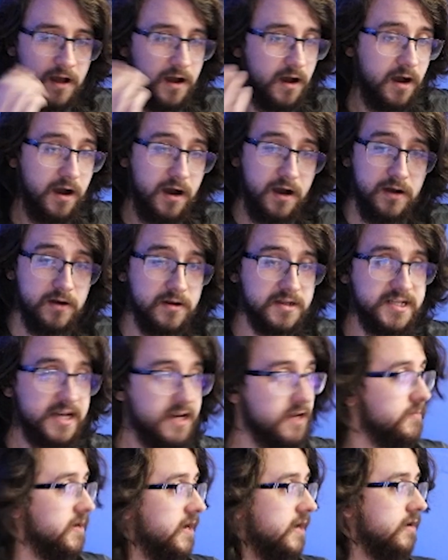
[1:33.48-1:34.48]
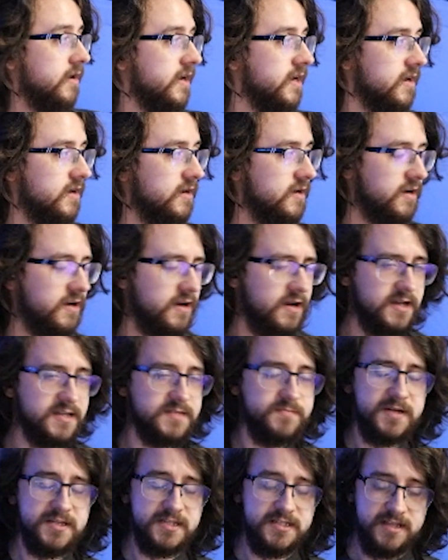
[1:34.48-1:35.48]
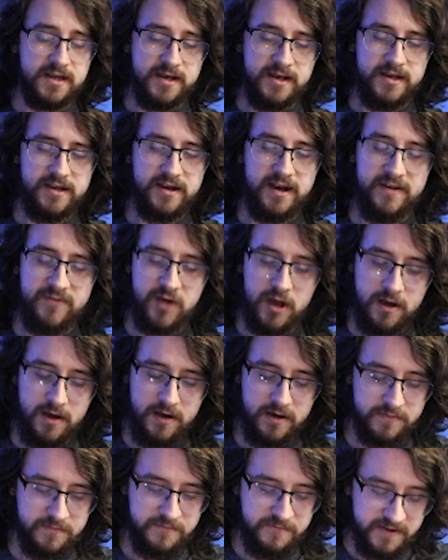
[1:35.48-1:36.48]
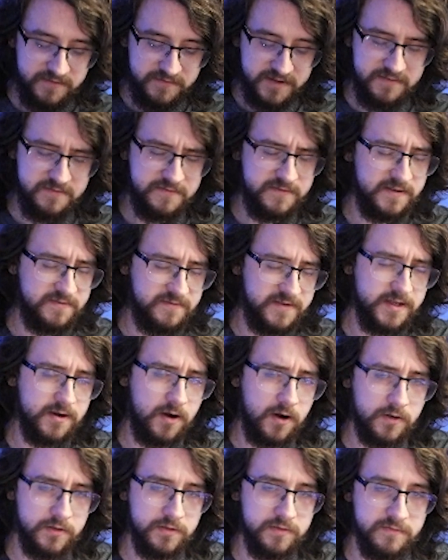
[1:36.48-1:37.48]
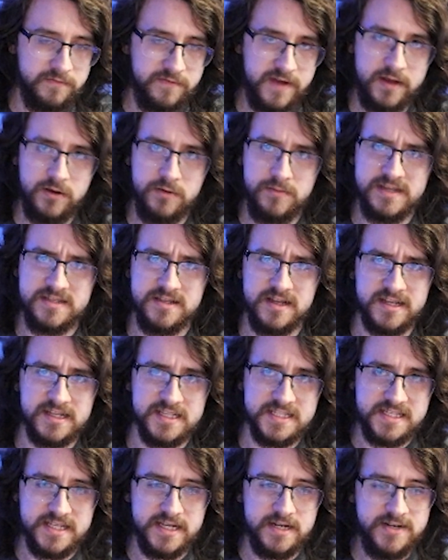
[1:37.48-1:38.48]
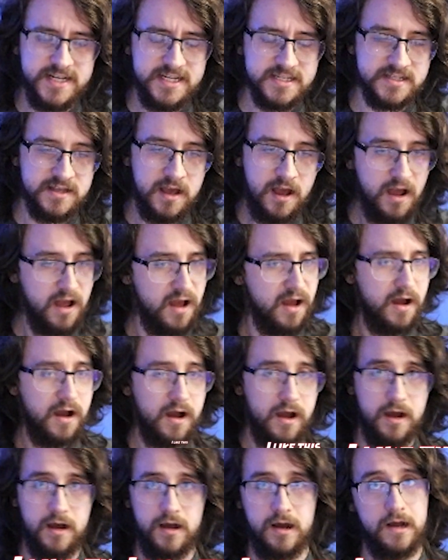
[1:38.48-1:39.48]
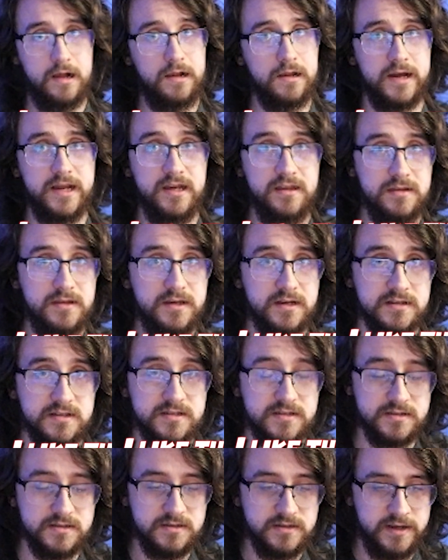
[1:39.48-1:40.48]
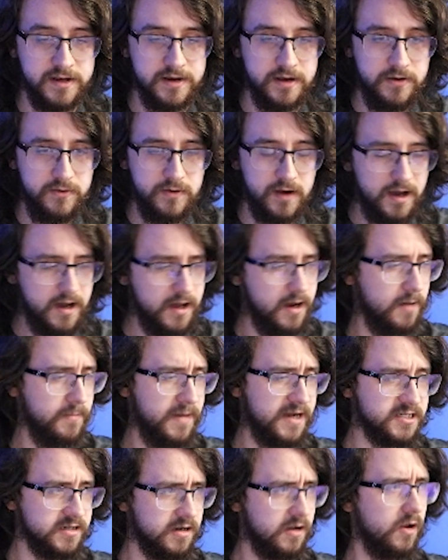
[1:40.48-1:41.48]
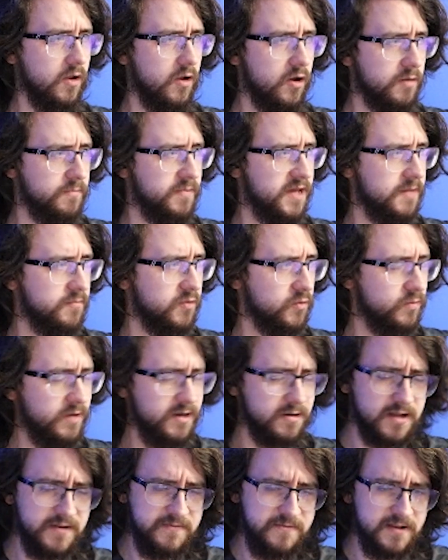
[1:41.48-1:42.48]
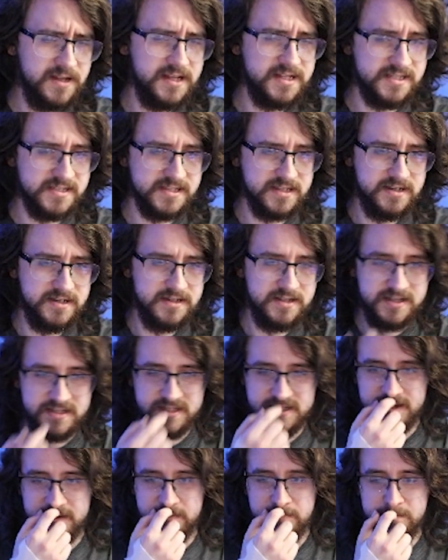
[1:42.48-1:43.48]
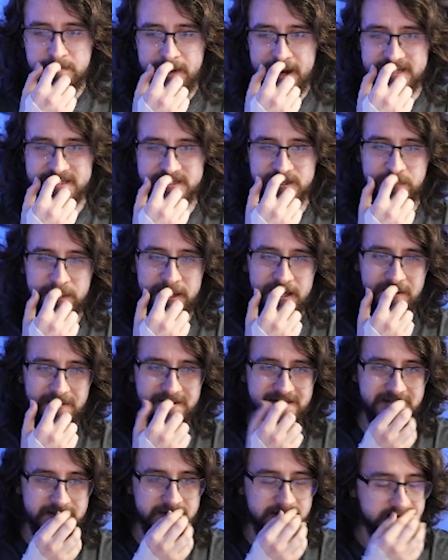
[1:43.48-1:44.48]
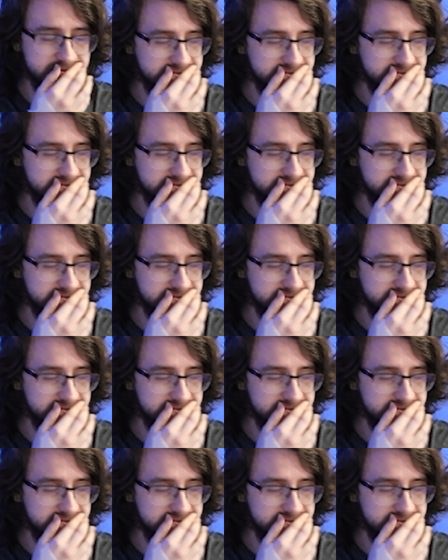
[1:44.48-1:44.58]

Oh, I tell you, man, like, as much as I've heard 50-50 on Venom as, like, a series, I like this, you know? And I imagine a lot of people will. I feel like there's a mass appeal to this.